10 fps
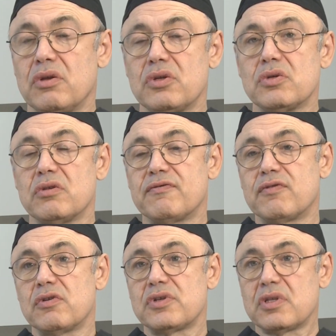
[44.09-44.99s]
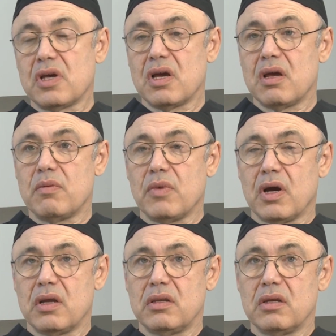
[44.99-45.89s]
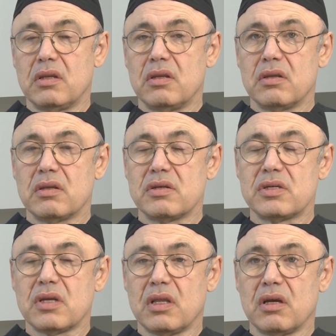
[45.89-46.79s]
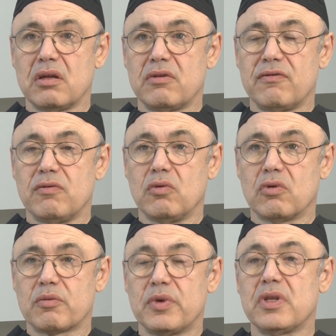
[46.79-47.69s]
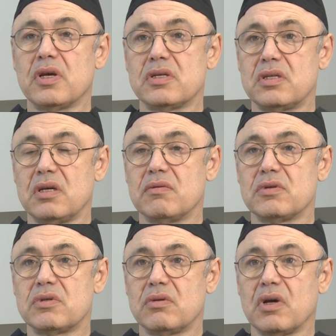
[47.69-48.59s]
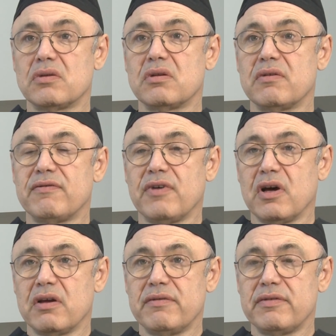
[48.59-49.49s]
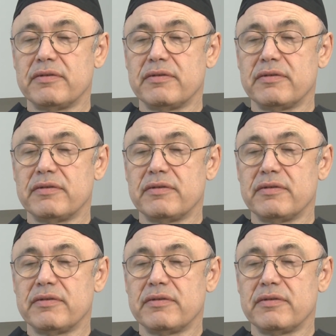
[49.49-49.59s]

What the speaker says: So the first time I did stellate for PTSD was 2005.